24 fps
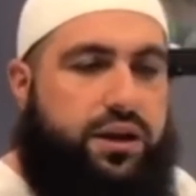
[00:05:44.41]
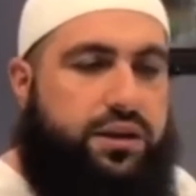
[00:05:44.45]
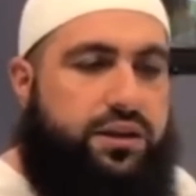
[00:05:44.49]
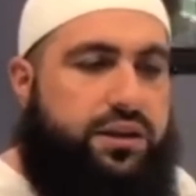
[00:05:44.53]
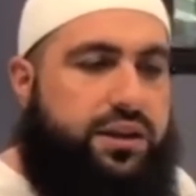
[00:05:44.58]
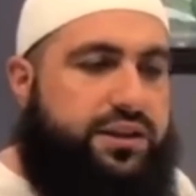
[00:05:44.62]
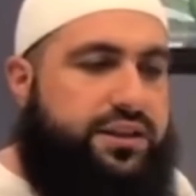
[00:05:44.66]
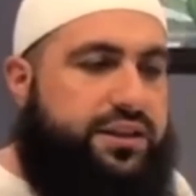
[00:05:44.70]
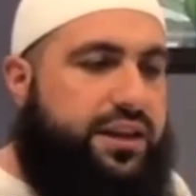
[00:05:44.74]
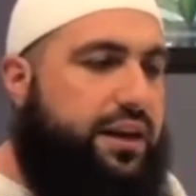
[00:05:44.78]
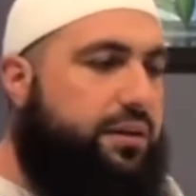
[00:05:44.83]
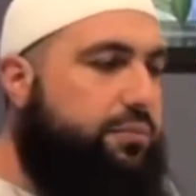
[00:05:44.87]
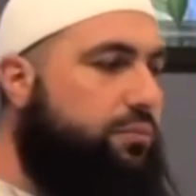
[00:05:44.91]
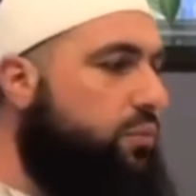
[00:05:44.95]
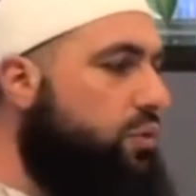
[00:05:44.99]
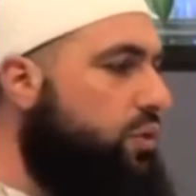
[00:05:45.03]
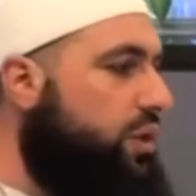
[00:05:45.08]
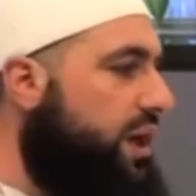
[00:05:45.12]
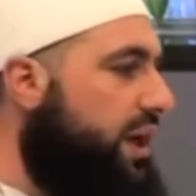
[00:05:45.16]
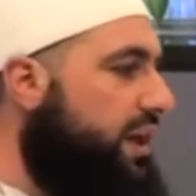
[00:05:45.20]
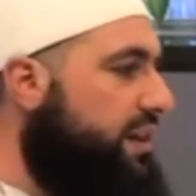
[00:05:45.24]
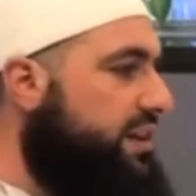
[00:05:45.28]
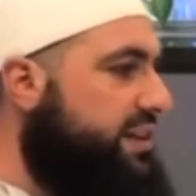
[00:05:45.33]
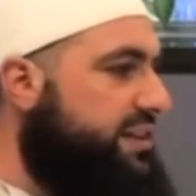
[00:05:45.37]
the same
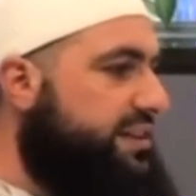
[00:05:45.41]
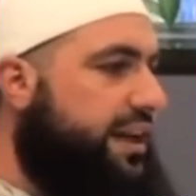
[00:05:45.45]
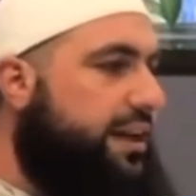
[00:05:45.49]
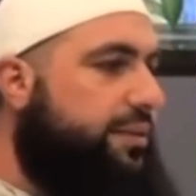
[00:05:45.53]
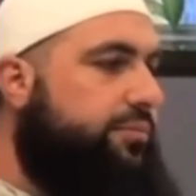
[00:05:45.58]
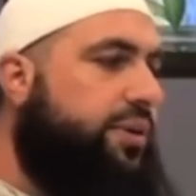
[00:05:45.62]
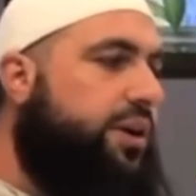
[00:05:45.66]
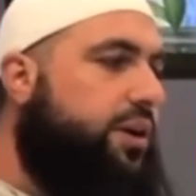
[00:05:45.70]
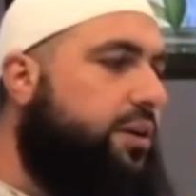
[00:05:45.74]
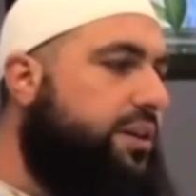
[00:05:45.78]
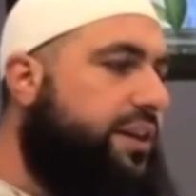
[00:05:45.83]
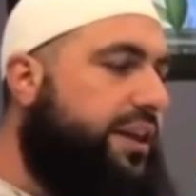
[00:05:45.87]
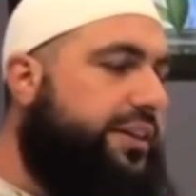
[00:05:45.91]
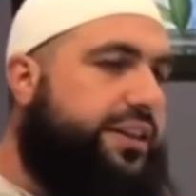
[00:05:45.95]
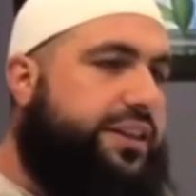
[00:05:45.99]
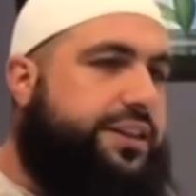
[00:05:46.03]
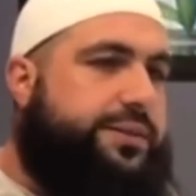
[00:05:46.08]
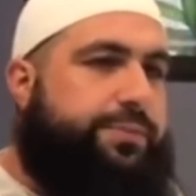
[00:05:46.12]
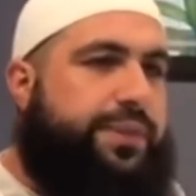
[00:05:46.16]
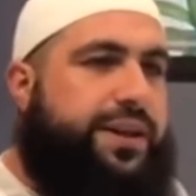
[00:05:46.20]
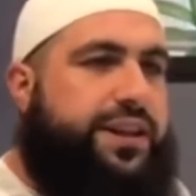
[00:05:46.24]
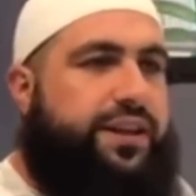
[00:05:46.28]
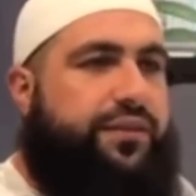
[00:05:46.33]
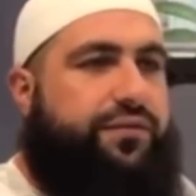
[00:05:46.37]
mullah, the same elder
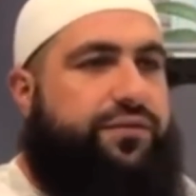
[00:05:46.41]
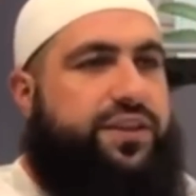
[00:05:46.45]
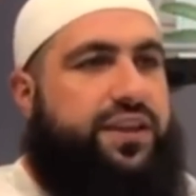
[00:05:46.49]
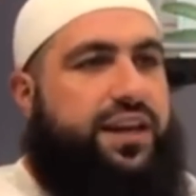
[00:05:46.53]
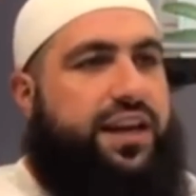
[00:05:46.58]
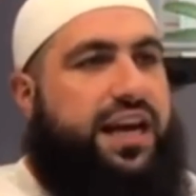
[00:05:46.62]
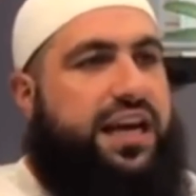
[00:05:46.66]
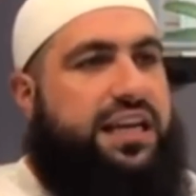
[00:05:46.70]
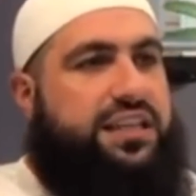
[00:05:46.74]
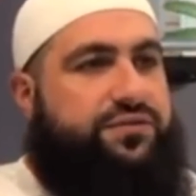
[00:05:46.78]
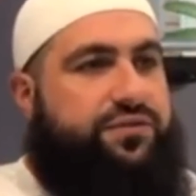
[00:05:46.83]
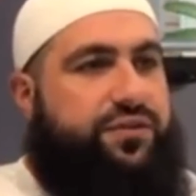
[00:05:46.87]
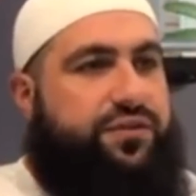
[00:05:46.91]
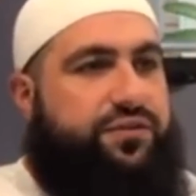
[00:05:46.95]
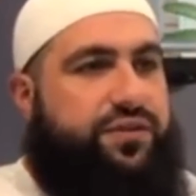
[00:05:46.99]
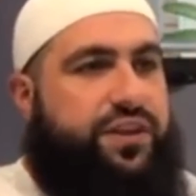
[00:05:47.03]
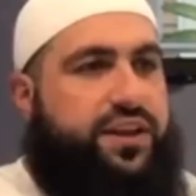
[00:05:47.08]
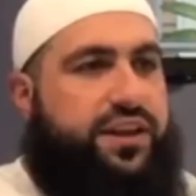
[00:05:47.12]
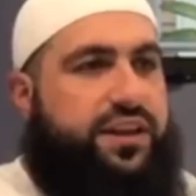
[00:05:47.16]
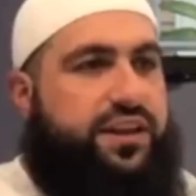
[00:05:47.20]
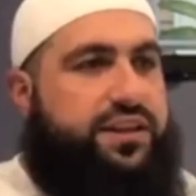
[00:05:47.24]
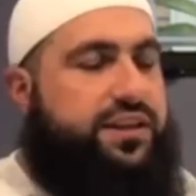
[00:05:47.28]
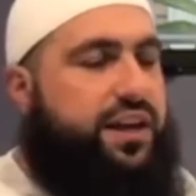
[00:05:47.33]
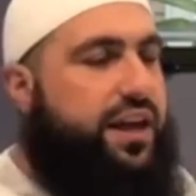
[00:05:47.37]
that's been there for the last 50
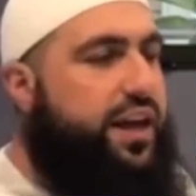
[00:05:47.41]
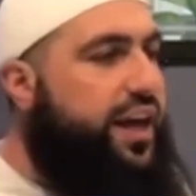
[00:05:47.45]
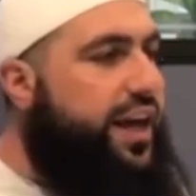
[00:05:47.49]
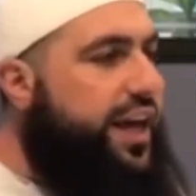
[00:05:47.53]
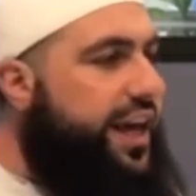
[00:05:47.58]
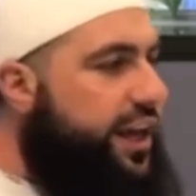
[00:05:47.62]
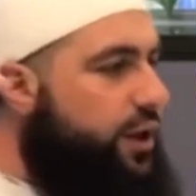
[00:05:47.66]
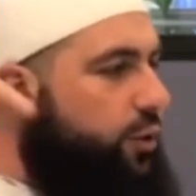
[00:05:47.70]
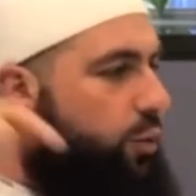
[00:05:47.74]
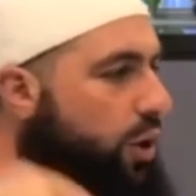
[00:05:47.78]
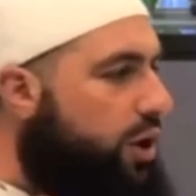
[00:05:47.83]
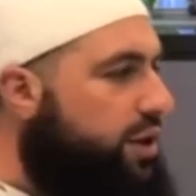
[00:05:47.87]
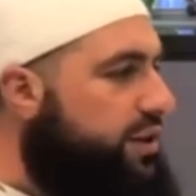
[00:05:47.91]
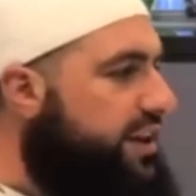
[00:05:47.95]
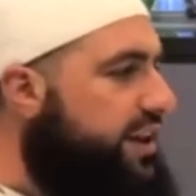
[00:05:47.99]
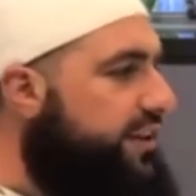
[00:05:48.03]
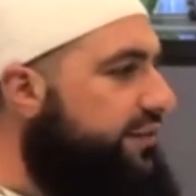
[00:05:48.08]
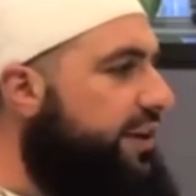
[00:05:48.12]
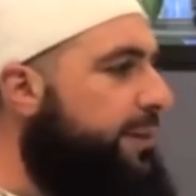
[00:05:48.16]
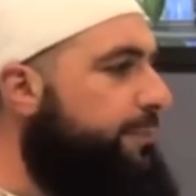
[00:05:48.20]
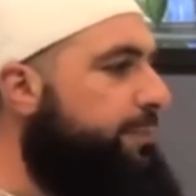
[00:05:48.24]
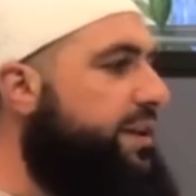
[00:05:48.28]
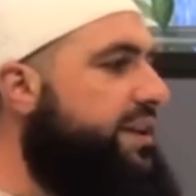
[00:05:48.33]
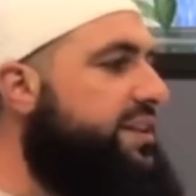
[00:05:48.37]
years, he won't
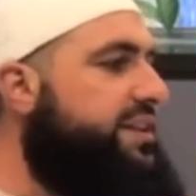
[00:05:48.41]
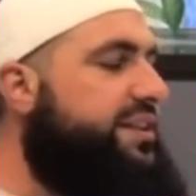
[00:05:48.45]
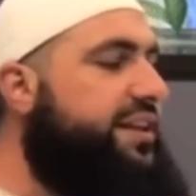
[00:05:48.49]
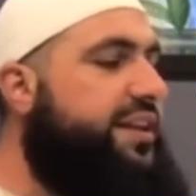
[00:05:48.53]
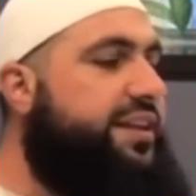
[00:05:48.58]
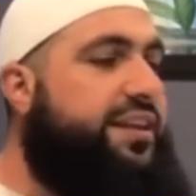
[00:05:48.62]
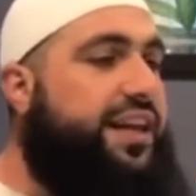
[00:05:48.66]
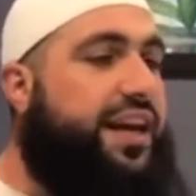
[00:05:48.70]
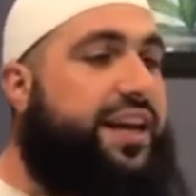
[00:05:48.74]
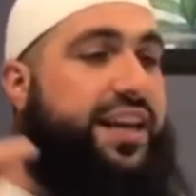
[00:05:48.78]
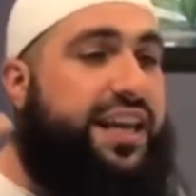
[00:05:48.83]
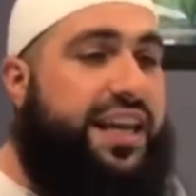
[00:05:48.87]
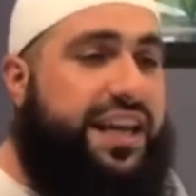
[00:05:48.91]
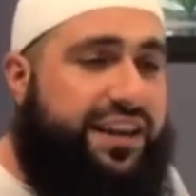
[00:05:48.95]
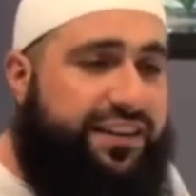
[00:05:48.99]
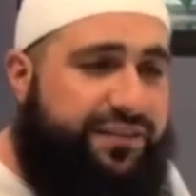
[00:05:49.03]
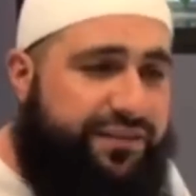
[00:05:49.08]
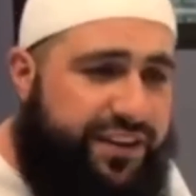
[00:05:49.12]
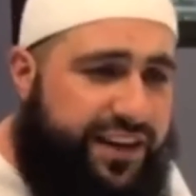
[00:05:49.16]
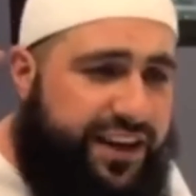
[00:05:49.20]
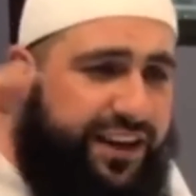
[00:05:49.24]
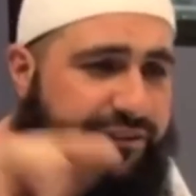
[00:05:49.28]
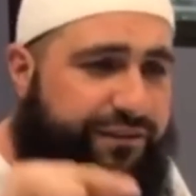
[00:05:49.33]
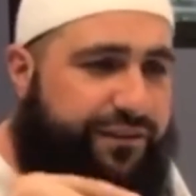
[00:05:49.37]
give up his seat, and
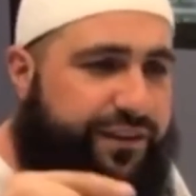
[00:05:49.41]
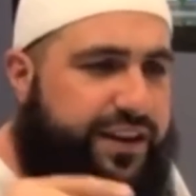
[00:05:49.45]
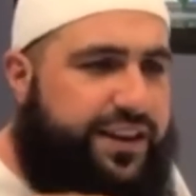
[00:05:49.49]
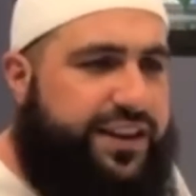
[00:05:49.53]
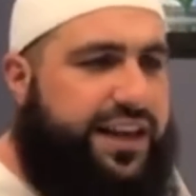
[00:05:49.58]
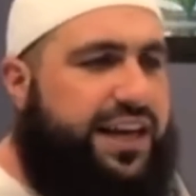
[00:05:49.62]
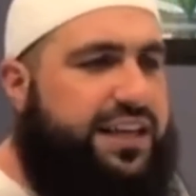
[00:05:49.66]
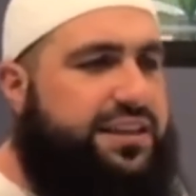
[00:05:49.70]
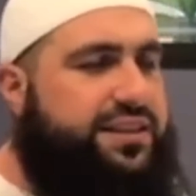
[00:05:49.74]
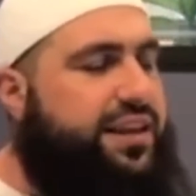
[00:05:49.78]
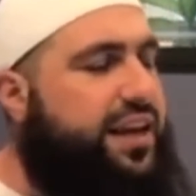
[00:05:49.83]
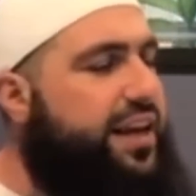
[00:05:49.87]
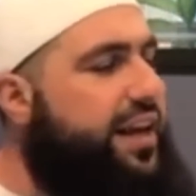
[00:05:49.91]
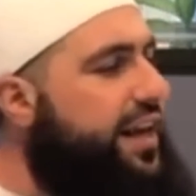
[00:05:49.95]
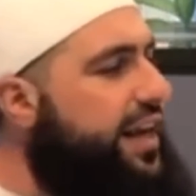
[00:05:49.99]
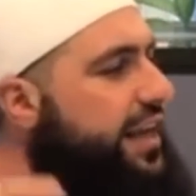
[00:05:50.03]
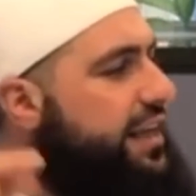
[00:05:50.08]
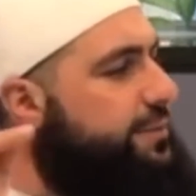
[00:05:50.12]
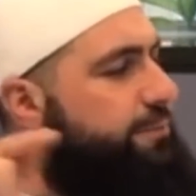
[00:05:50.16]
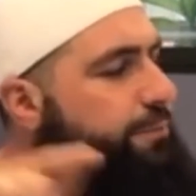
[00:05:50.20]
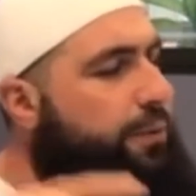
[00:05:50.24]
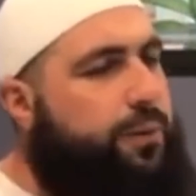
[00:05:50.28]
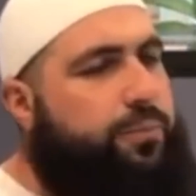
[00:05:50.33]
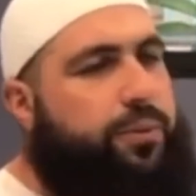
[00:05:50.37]
even if he does,
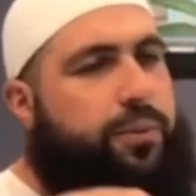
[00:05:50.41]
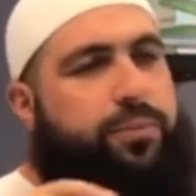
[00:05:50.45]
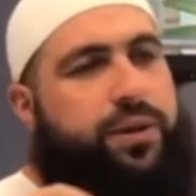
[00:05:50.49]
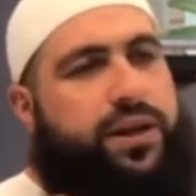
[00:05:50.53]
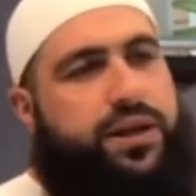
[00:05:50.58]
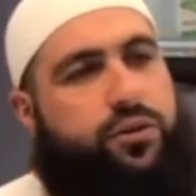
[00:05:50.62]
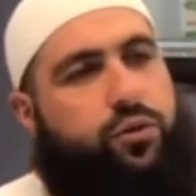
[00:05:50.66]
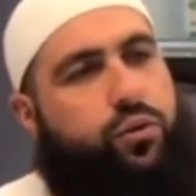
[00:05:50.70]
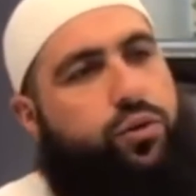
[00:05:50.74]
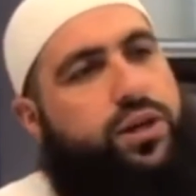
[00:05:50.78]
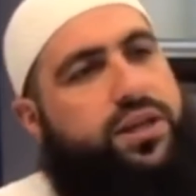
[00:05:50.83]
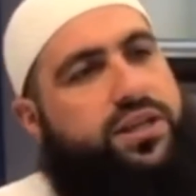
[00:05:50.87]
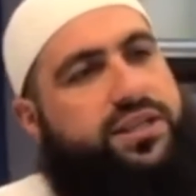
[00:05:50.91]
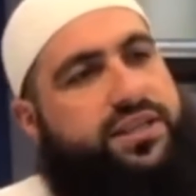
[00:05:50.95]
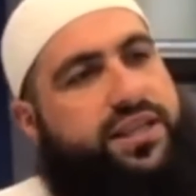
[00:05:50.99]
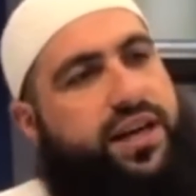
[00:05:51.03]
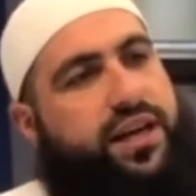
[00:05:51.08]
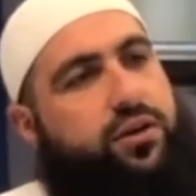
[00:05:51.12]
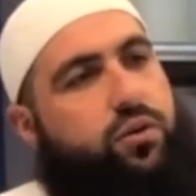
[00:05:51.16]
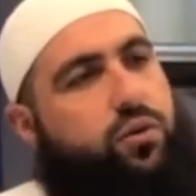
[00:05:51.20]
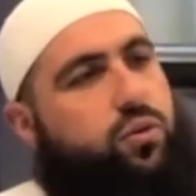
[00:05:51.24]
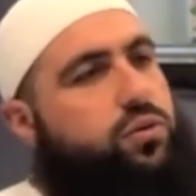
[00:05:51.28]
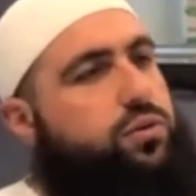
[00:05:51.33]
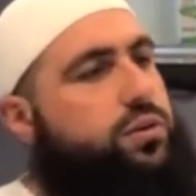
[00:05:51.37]
it's probably to his
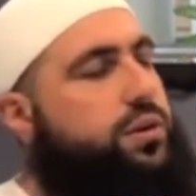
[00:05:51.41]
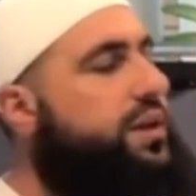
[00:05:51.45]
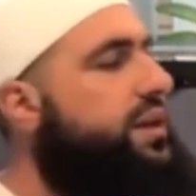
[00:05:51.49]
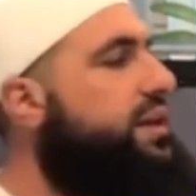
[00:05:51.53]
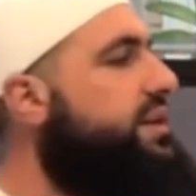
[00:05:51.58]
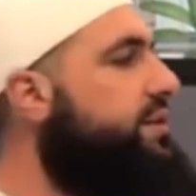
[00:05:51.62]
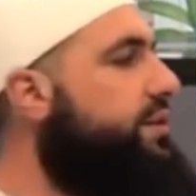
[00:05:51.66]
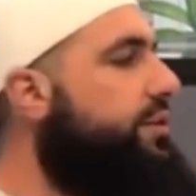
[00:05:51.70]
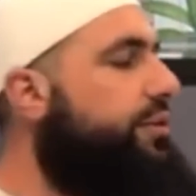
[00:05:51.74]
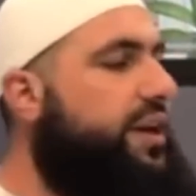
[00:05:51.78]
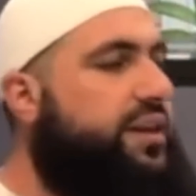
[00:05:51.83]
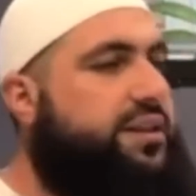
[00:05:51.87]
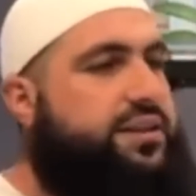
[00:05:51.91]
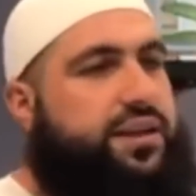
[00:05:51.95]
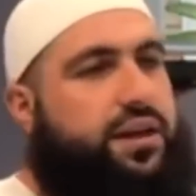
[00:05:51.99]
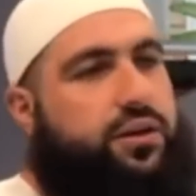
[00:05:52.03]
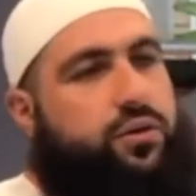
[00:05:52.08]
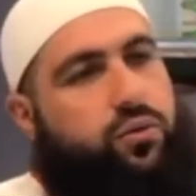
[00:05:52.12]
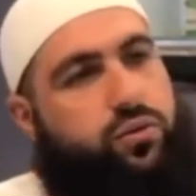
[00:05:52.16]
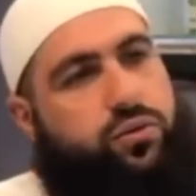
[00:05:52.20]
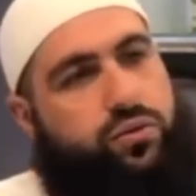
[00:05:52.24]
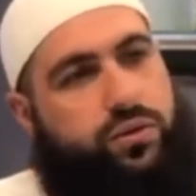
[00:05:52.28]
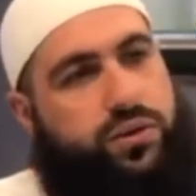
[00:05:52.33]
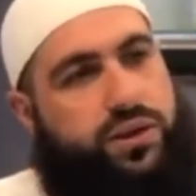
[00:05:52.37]
son or to his
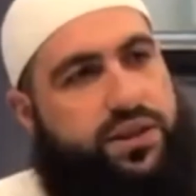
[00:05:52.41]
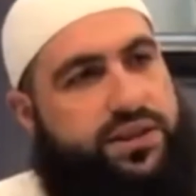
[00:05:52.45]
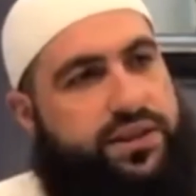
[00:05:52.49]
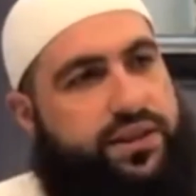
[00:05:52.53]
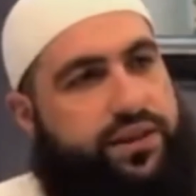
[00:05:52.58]
grandson or to his